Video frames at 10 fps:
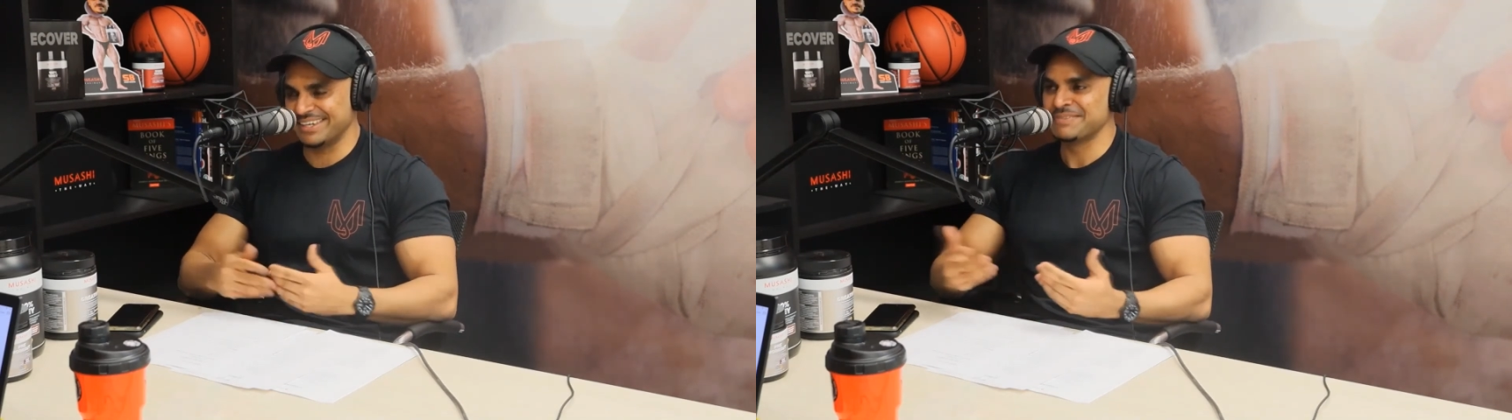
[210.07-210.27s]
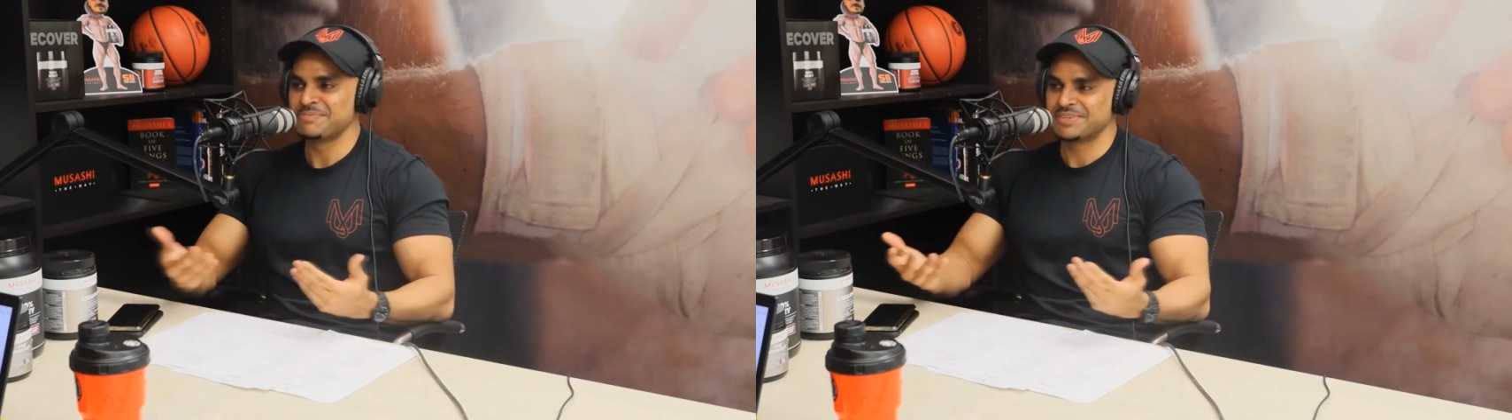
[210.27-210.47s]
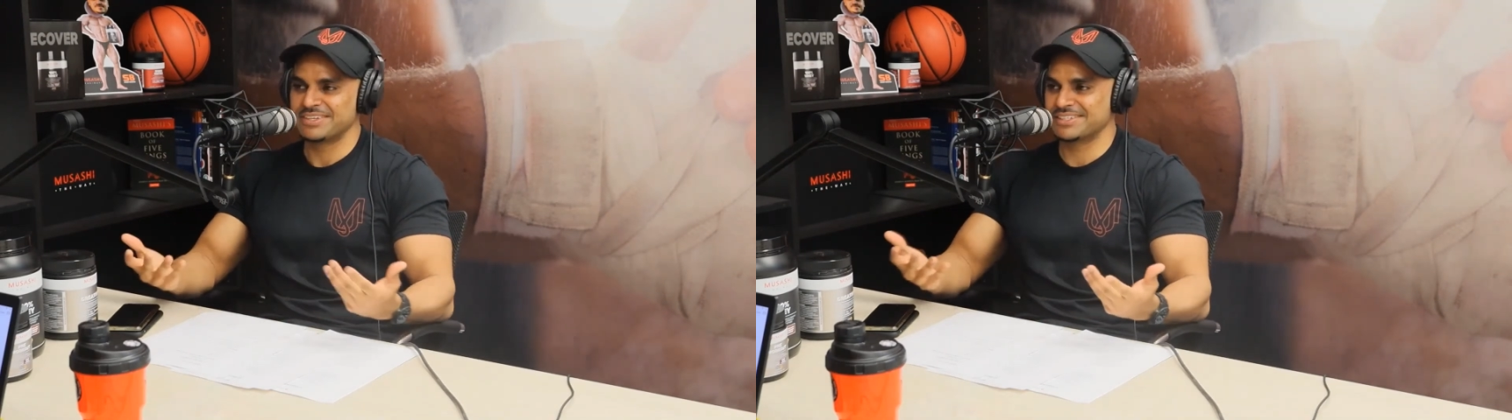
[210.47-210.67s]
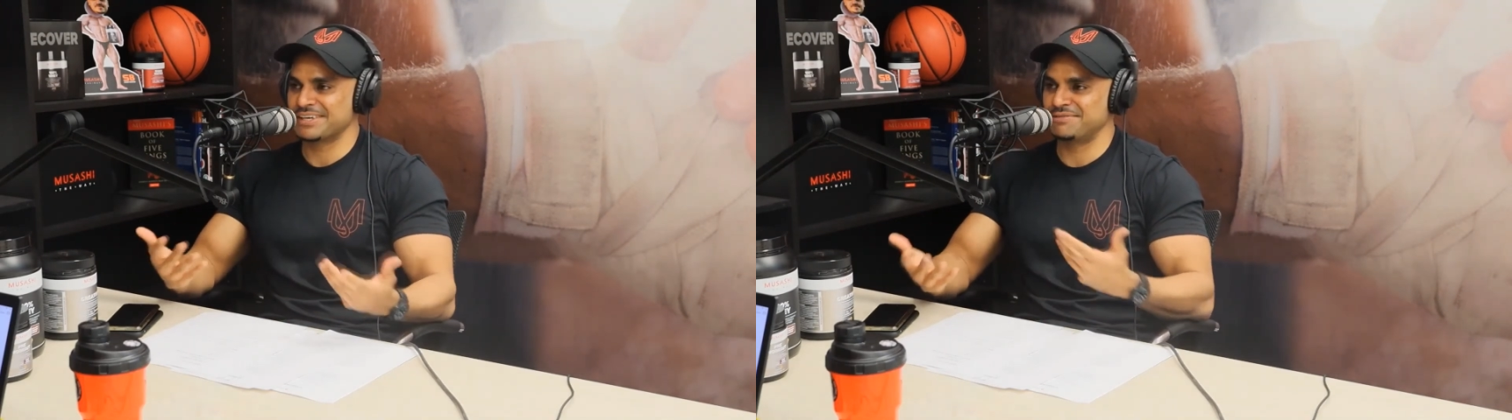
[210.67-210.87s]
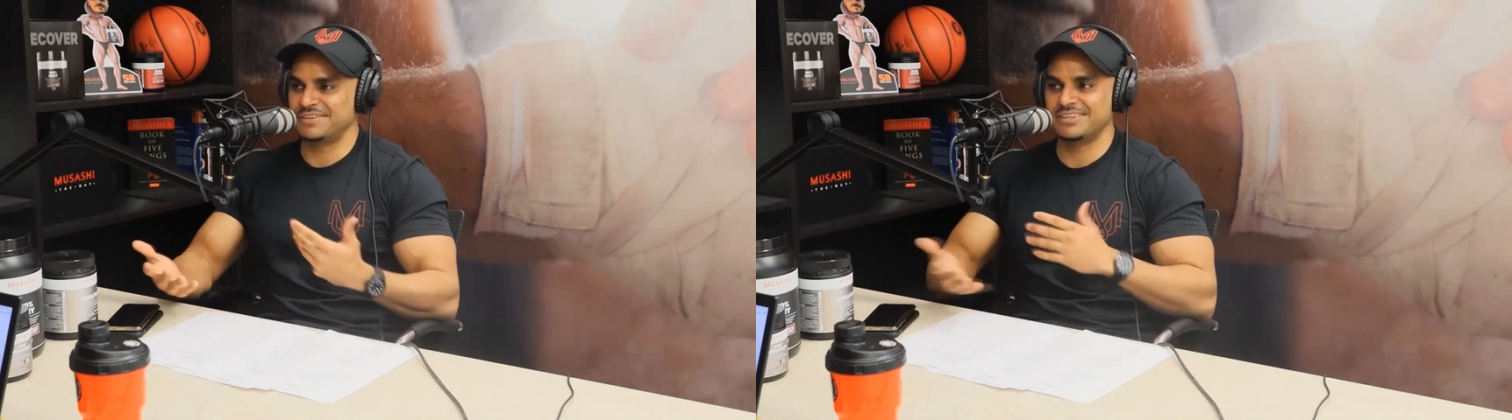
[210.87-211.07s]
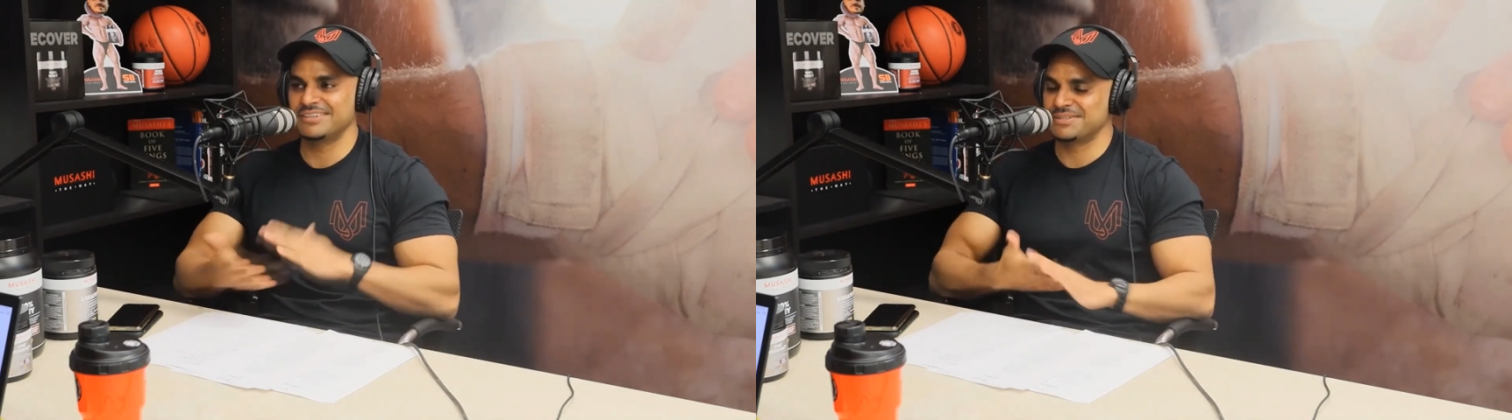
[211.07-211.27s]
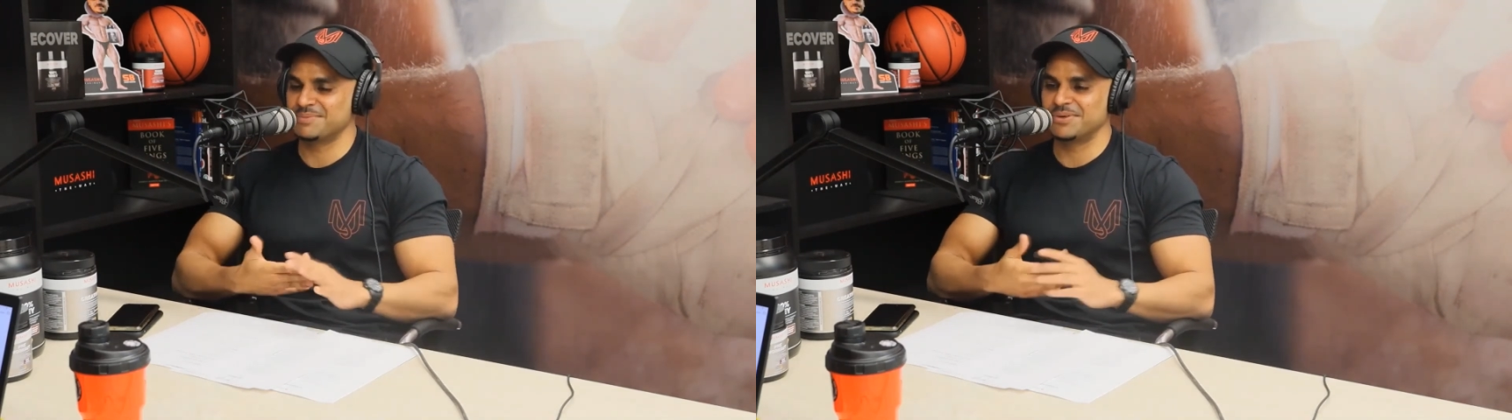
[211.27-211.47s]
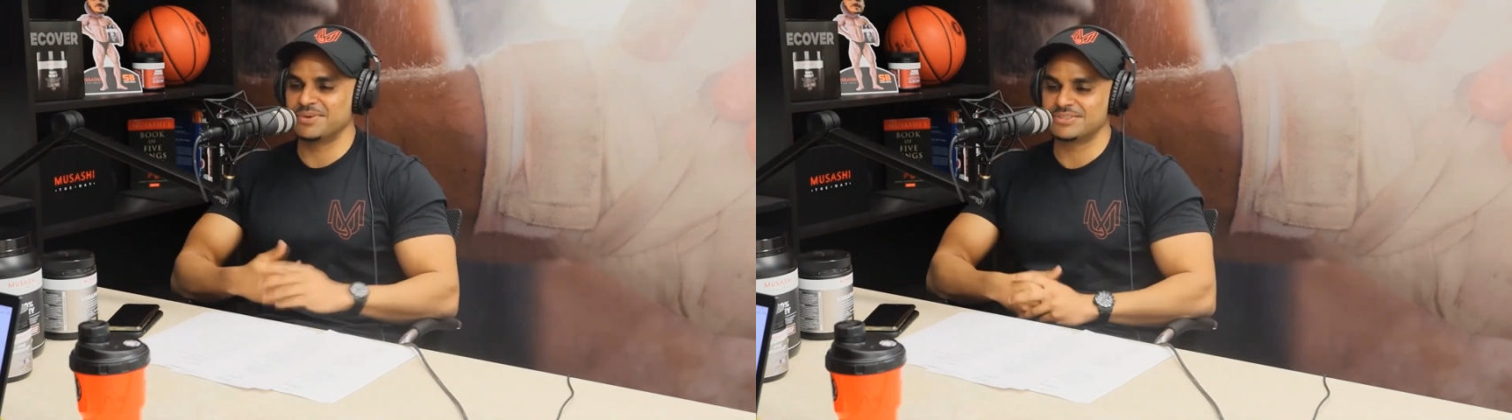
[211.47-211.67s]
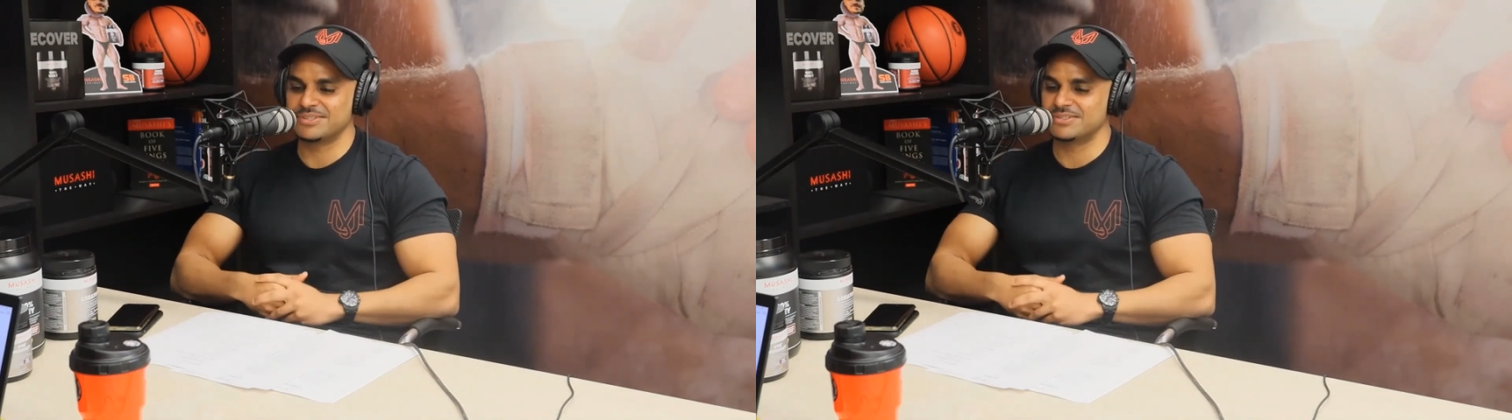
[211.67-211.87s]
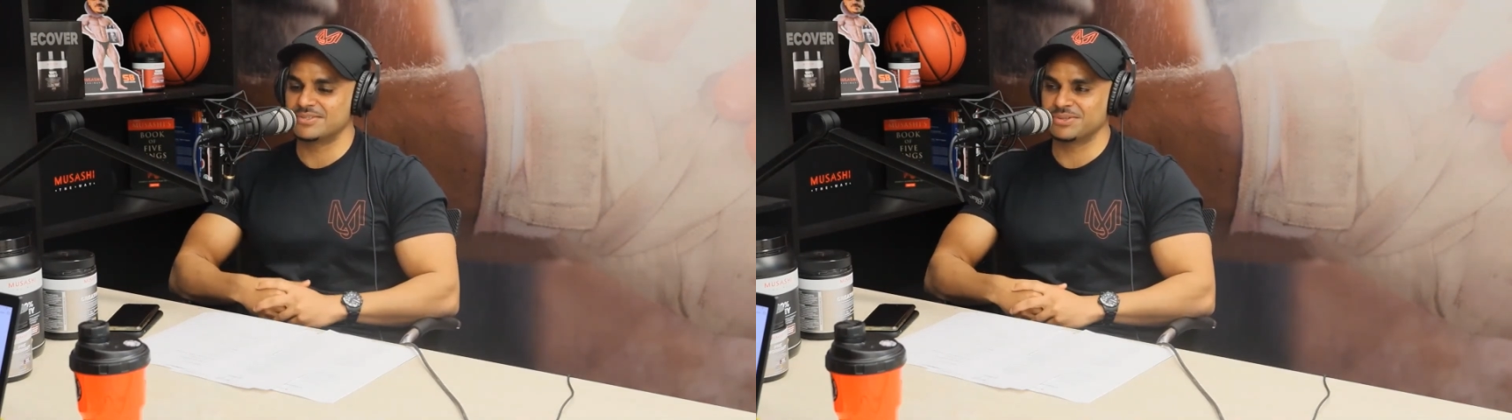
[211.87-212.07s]
It's caffeine, it's amino acids, it's all the
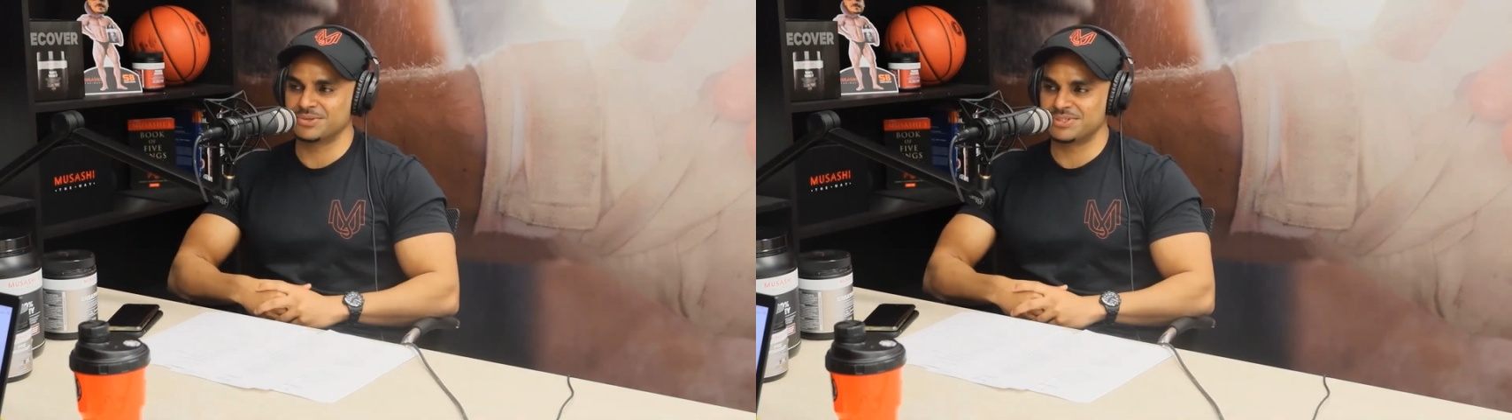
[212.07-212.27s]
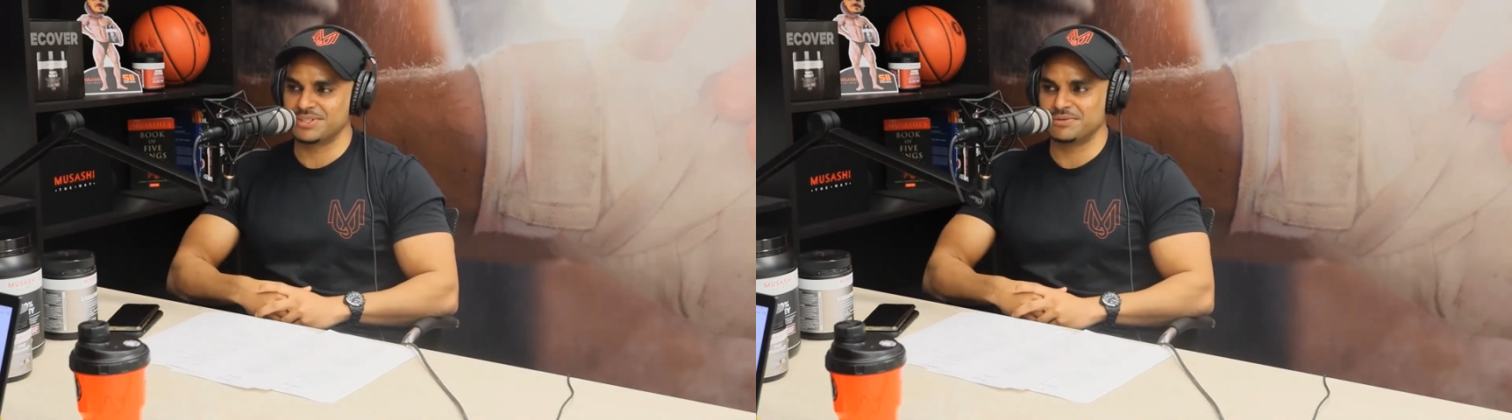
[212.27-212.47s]
good stuff.